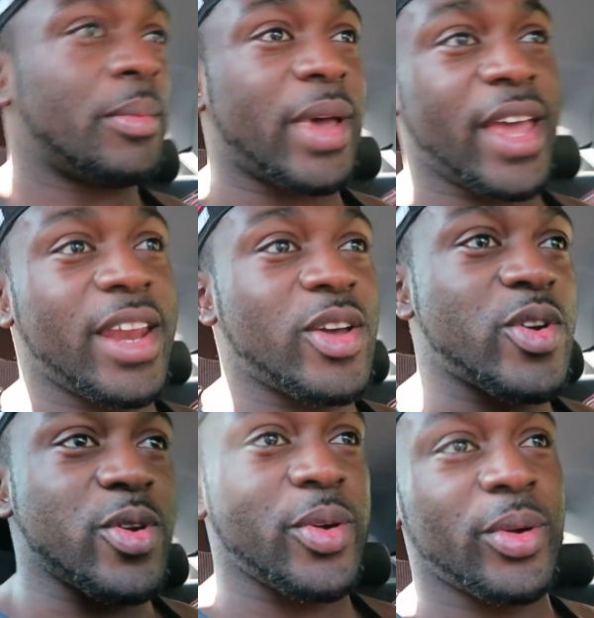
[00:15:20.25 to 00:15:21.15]
but
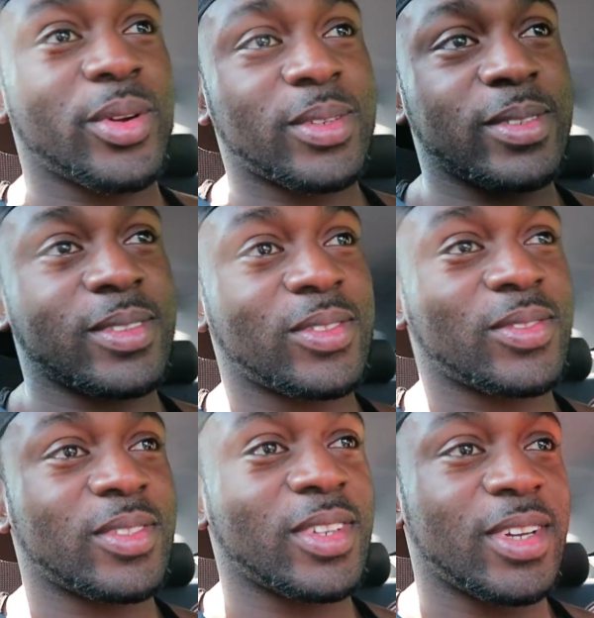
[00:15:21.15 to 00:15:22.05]
anywho
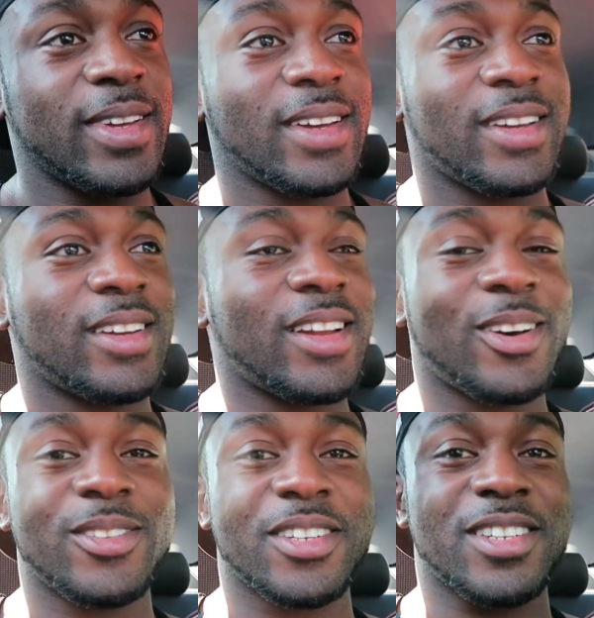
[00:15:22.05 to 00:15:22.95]

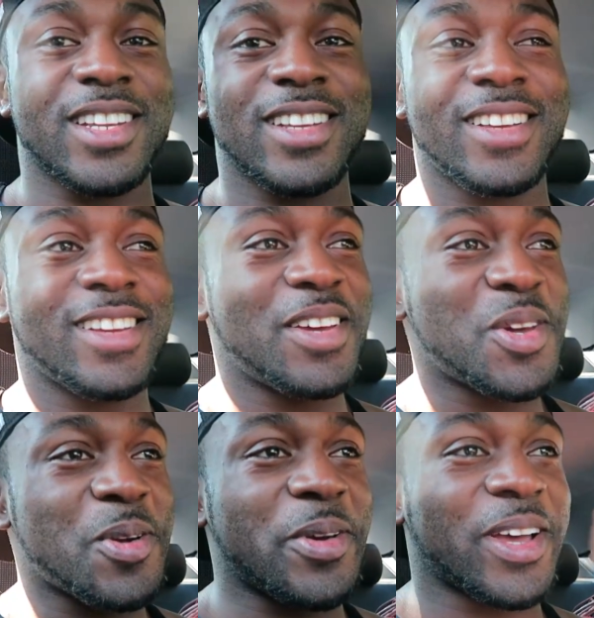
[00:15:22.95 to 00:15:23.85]
that was just a
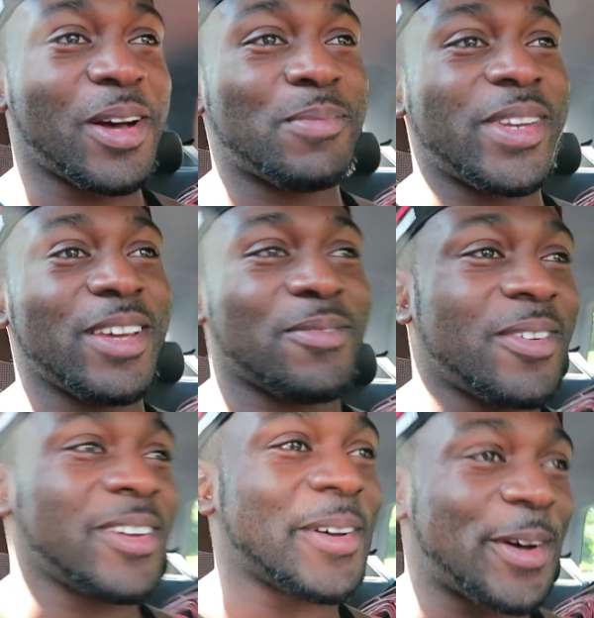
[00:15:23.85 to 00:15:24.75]
quick update
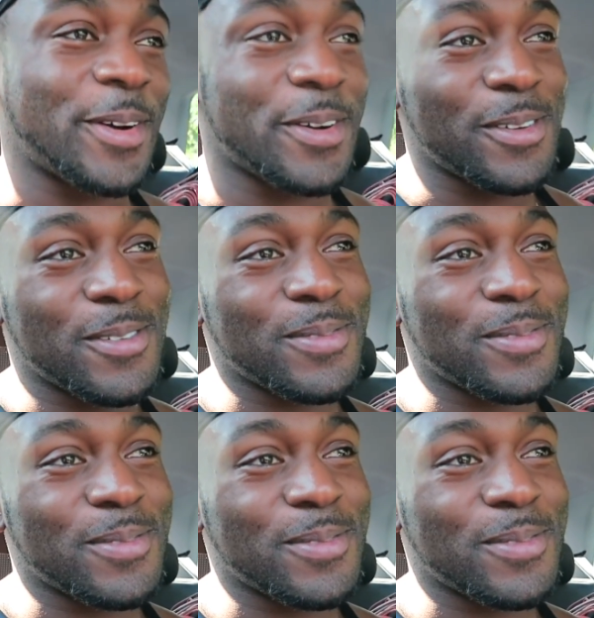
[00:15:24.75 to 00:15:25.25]
for y'all